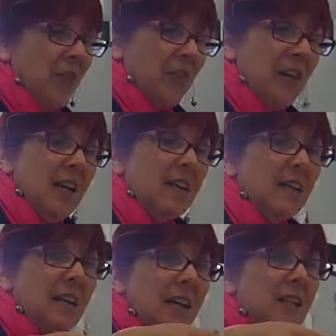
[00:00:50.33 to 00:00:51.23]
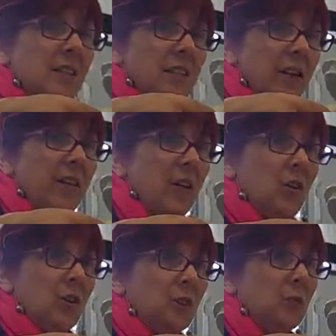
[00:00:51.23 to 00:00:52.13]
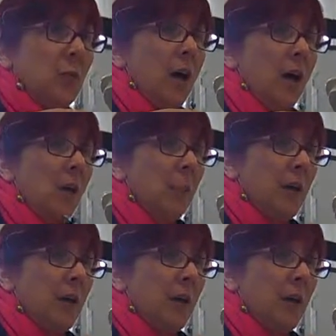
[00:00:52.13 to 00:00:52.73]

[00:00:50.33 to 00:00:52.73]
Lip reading: These are very good as well,